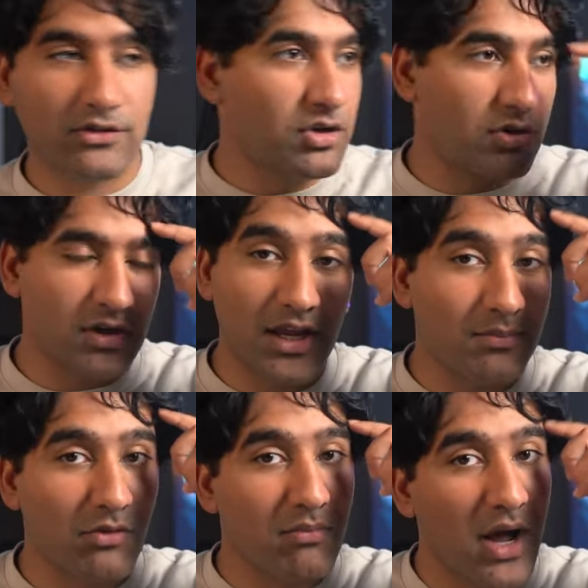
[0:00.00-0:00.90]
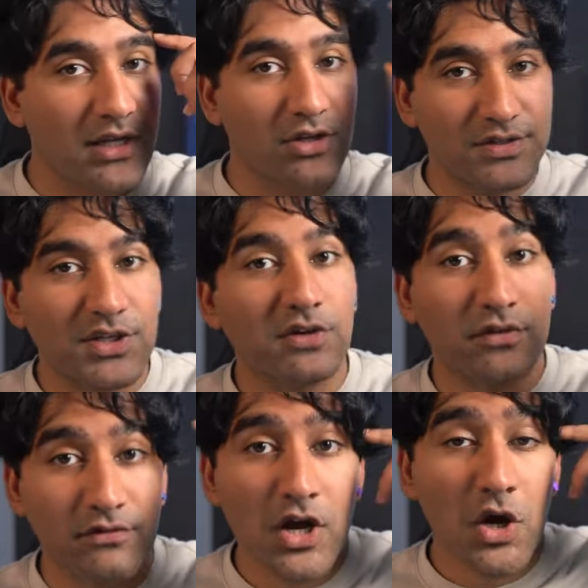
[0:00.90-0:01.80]
So you keep reminding yourself
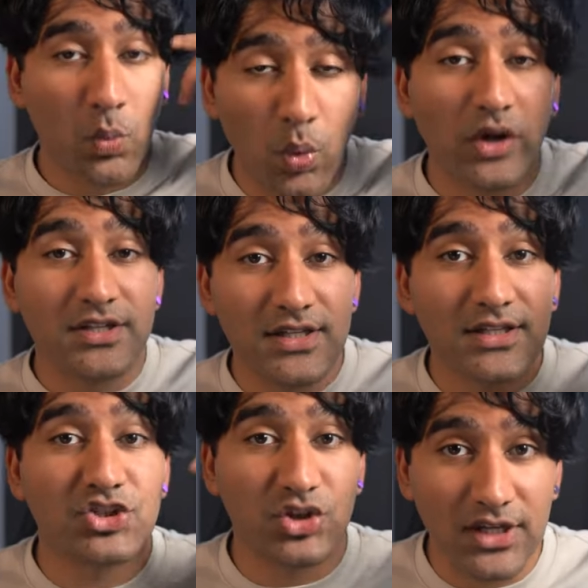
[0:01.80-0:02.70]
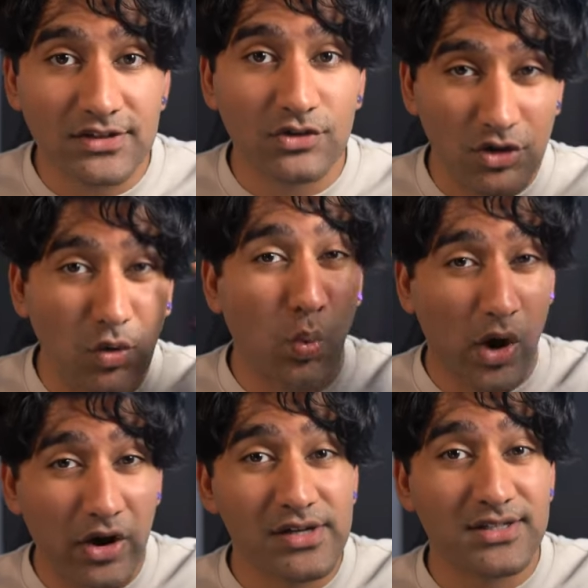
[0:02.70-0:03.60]
of what is it that you need to do and
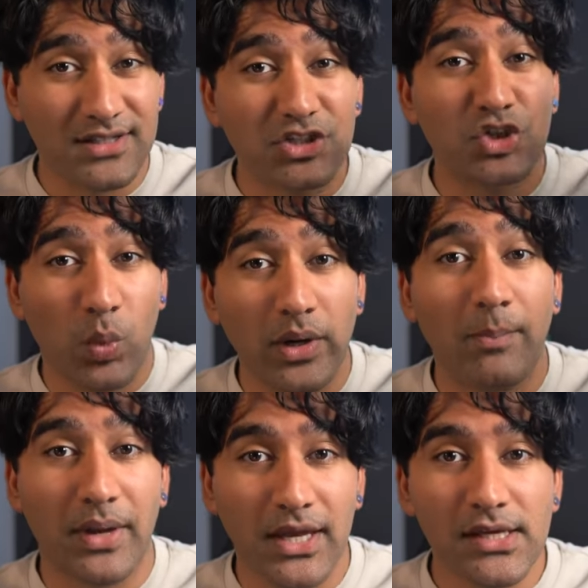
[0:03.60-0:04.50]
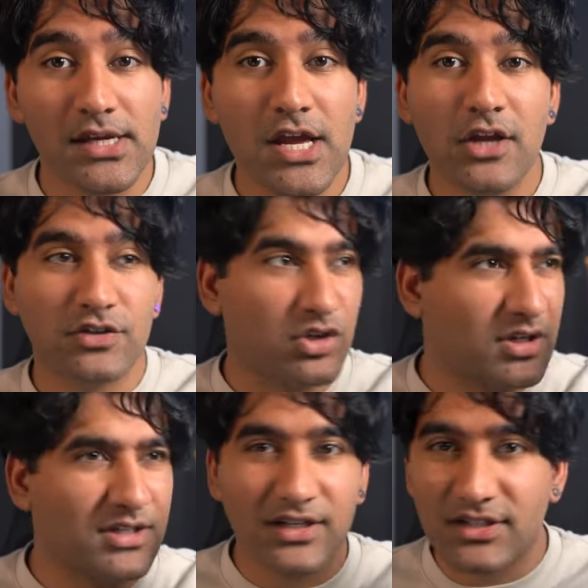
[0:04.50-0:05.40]
where is it that you want to be. So you
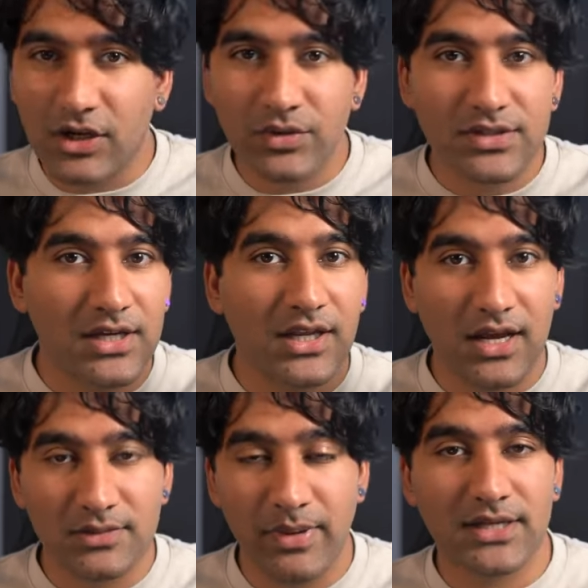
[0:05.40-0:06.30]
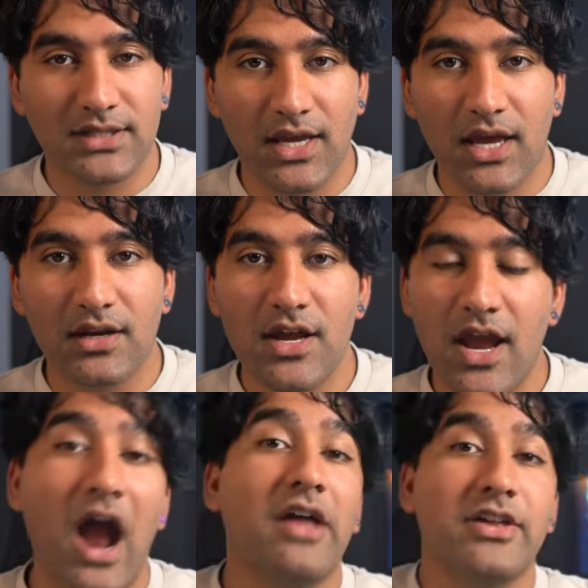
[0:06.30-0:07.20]
can continuously connect back to that.
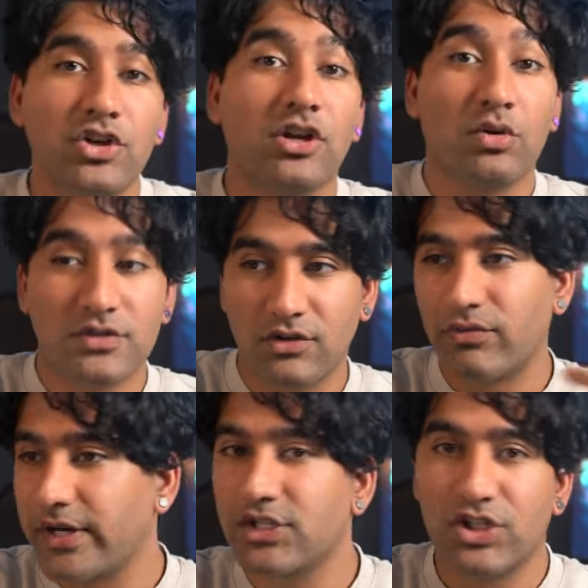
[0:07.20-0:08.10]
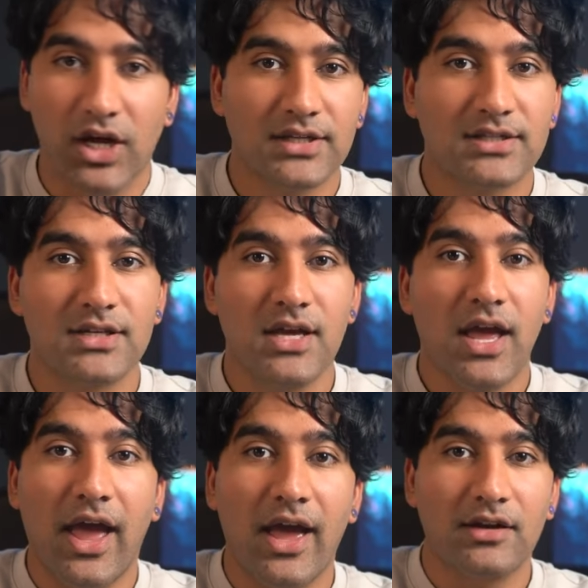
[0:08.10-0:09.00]
And then you can also readjust
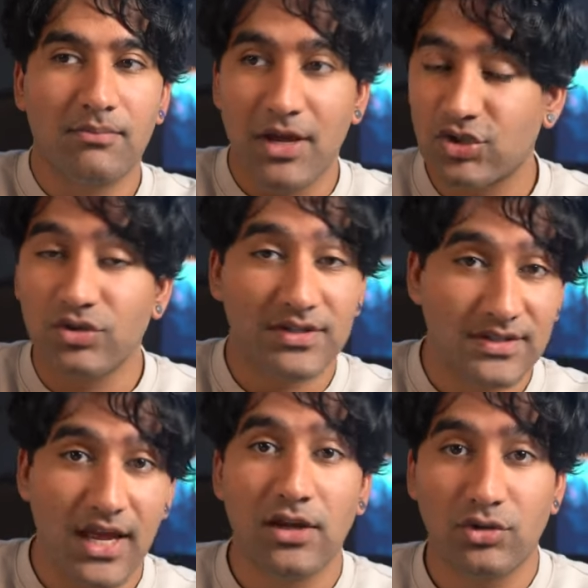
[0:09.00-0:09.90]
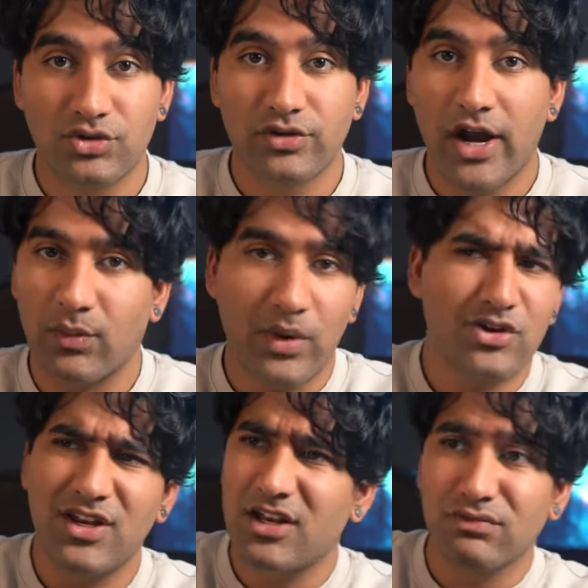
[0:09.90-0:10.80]
and make sure you're staying on track. Whether
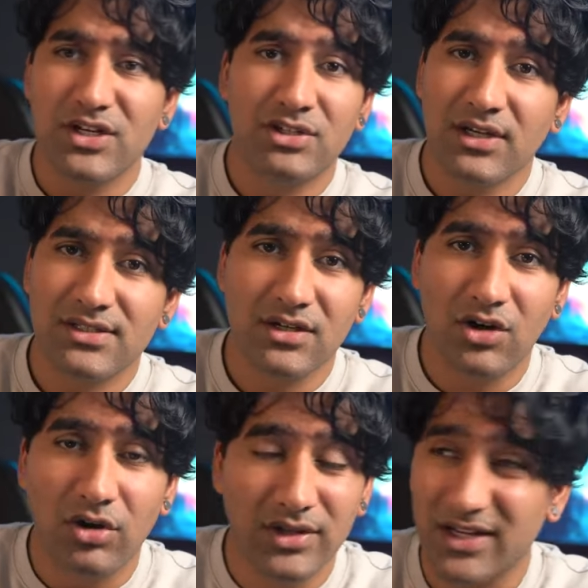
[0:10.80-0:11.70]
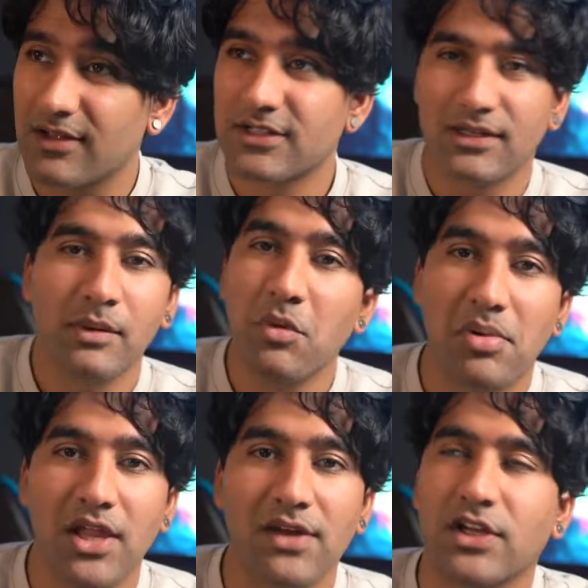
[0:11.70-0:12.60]
you need to readjust the goal, like some people
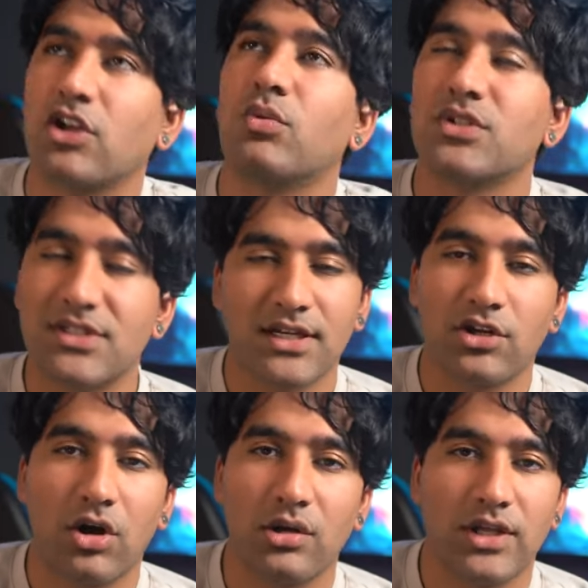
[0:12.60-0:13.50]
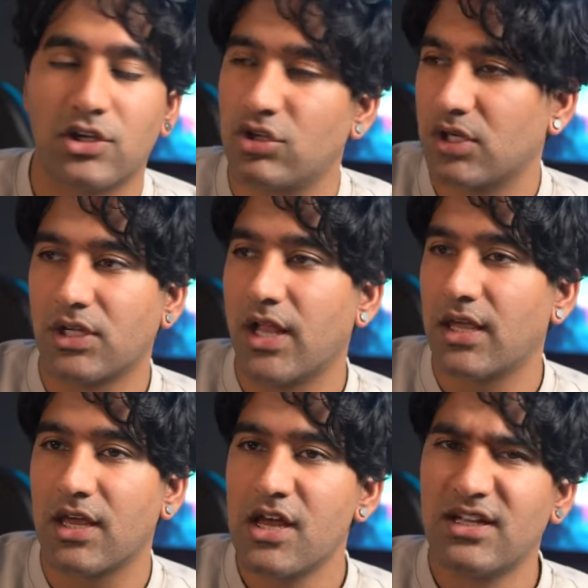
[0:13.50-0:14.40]
believe, like, you know, once you set a goal, like you got to
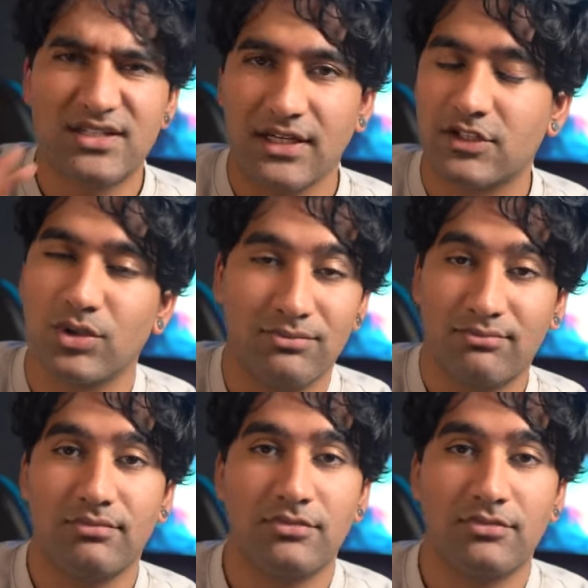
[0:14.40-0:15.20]
like stick to it.